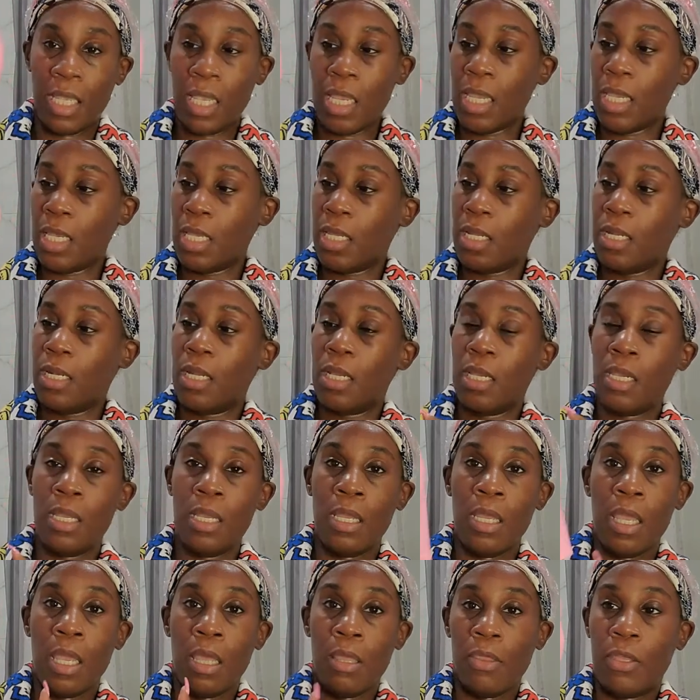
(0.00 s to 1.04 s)
in
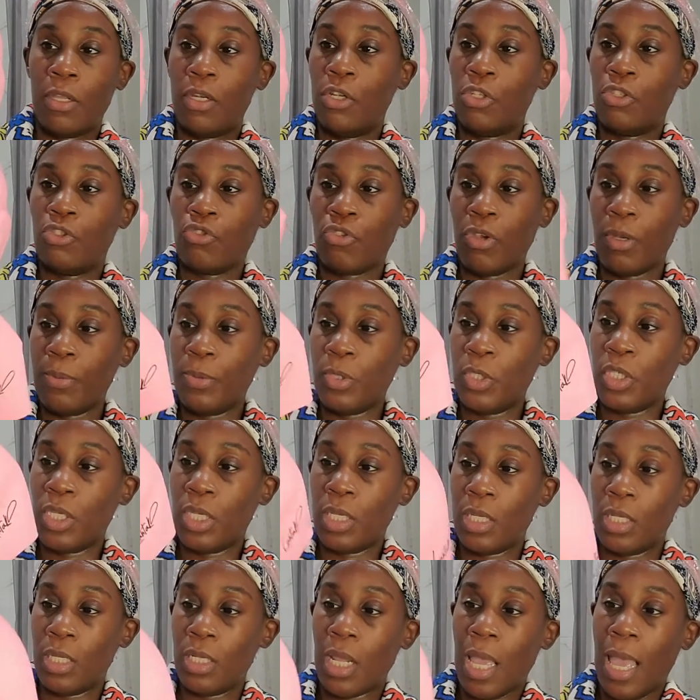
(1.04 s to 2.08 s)
the
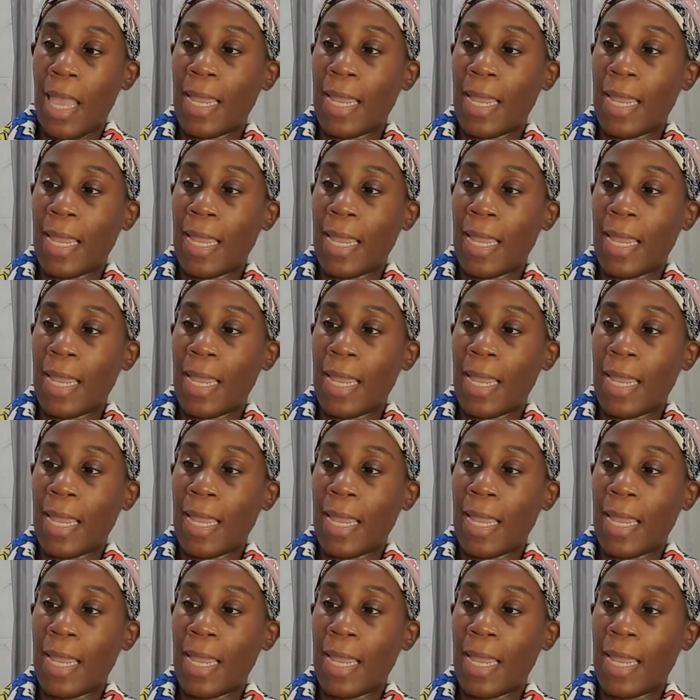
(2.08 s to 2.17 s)
description.